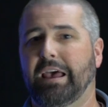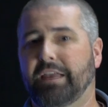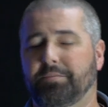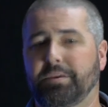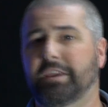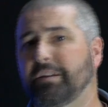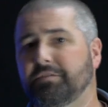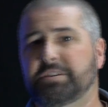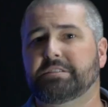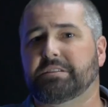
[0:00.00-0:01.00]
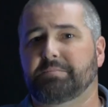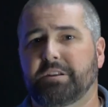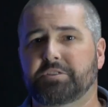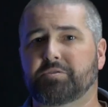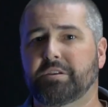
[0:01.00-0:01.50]
At the beginning of Jesus'
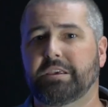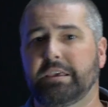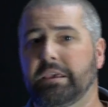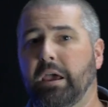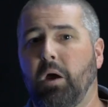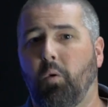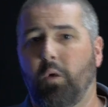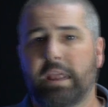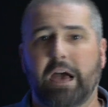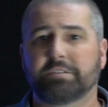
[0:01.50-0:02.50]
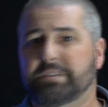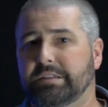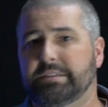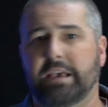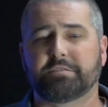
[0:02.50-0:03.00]
ministry, he went out into
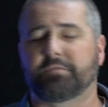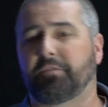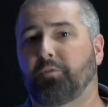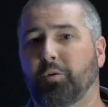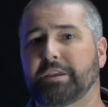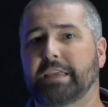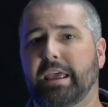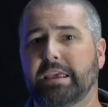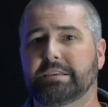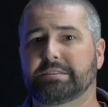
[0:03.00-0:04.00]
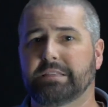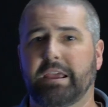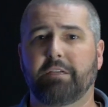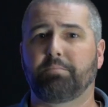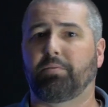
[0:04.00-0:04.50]
the desert for 40 days,
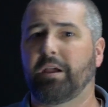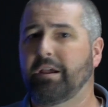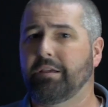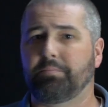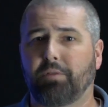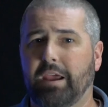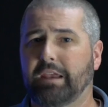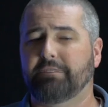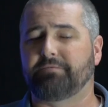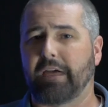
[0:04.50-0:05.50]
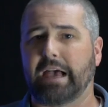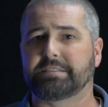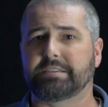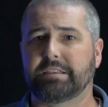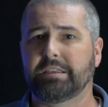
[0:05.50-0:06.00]
there praying and
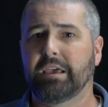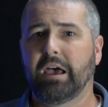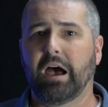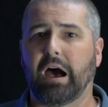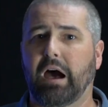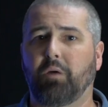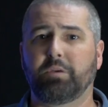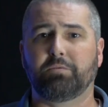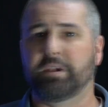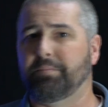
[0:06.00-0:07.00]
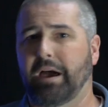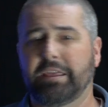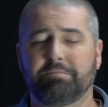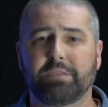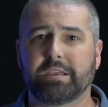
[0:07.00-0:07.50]
fasting. We read about
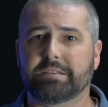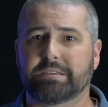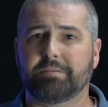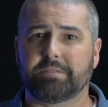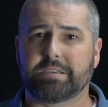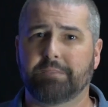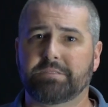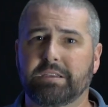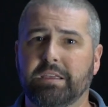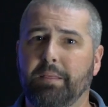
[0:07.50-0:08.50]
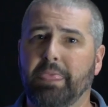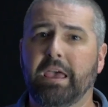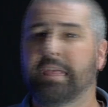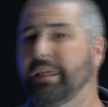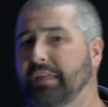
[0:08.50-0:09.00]
him being tempted.
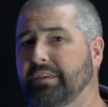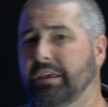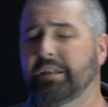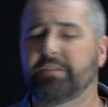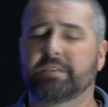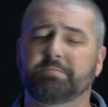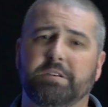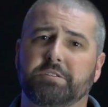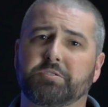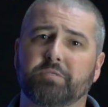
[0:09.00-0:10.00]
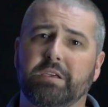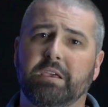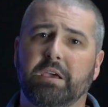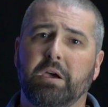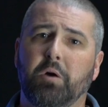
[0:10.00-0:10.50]
Then at the end of his
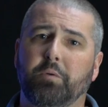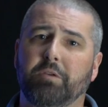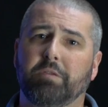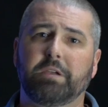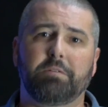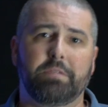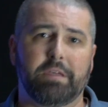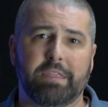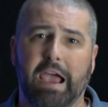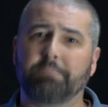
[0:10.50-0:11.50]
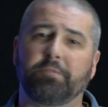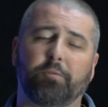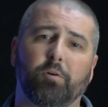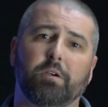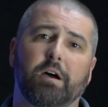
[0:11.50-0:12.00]
ministry, we read the night
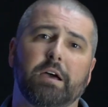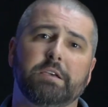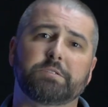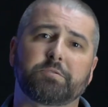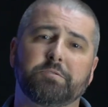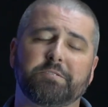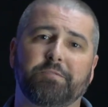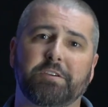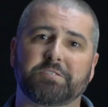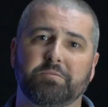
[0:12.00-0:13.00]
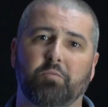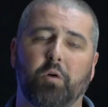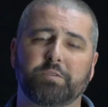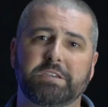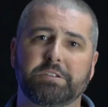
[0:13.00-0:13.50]
before his crucifixion,
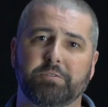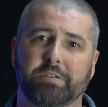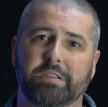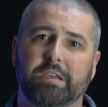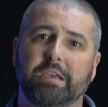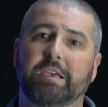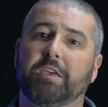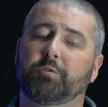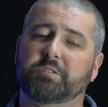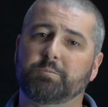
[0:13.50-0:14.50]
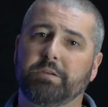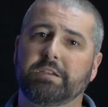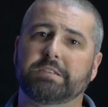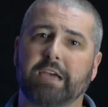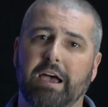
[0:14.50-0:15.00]
what was he doing? He was
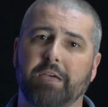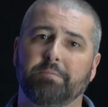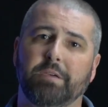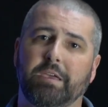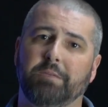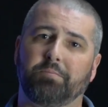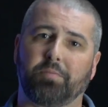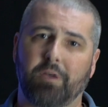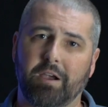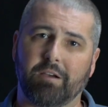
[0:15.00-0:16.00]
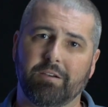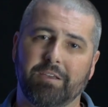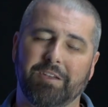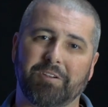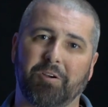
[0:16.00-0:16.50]
spending time in prayer
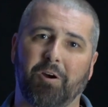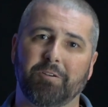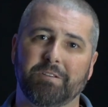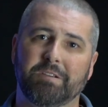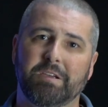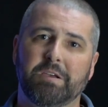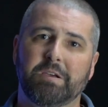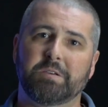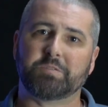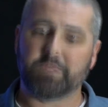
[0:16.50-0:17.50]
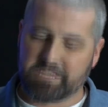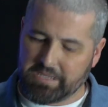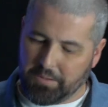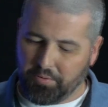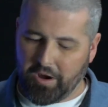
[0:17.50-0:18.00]
in a garden. So we see
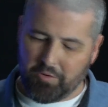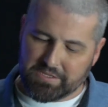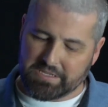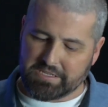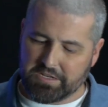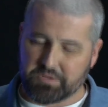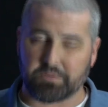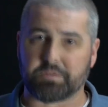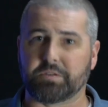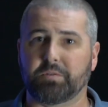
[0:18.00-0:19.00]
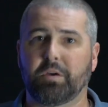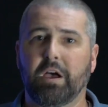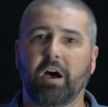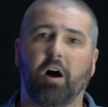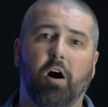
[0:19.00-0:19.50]
that prayer was essential to
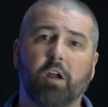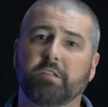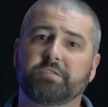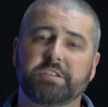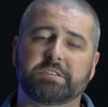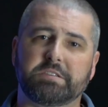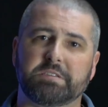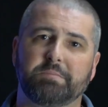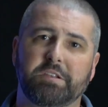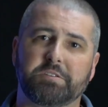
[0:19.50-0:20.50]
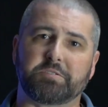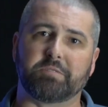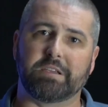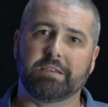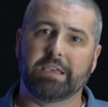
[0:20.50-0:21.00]
all of Jesus'
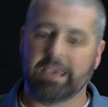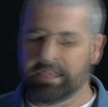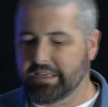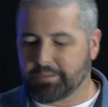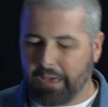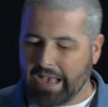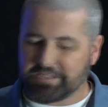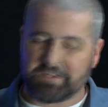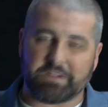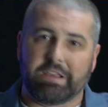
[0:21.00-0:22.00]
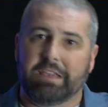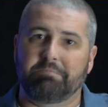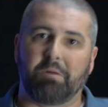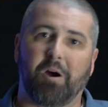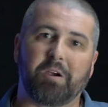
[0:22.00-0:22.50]
ministry. And in this passage
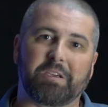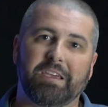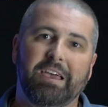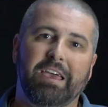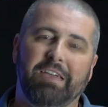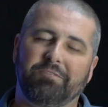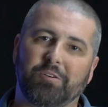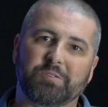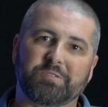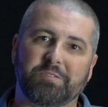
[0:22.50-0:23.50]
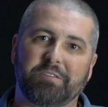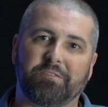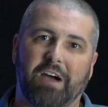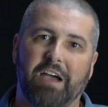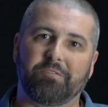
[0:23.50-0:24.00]
in Mark, in verse
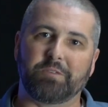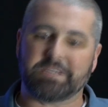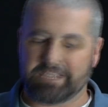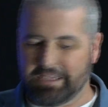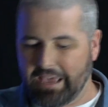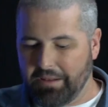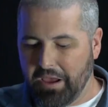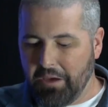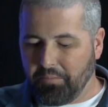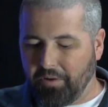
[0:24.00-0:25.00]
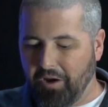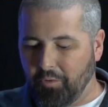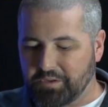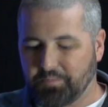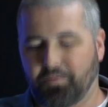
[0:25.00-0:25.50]
35, we see that prayer
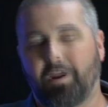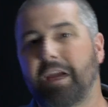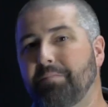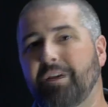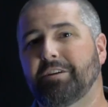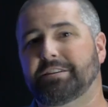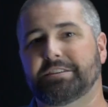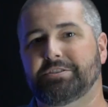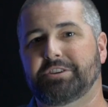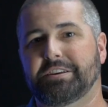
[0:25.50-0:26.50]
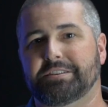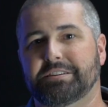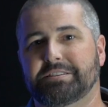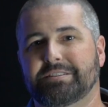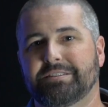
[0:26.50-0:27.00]
was primary to
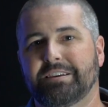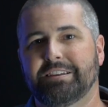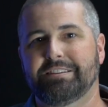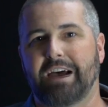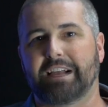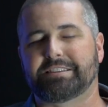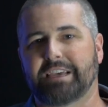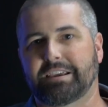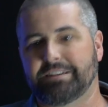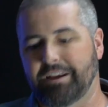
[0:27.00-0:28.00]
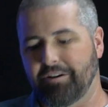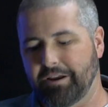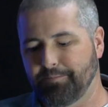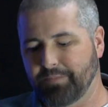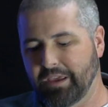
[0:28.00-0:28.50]
Jesus, not secondary.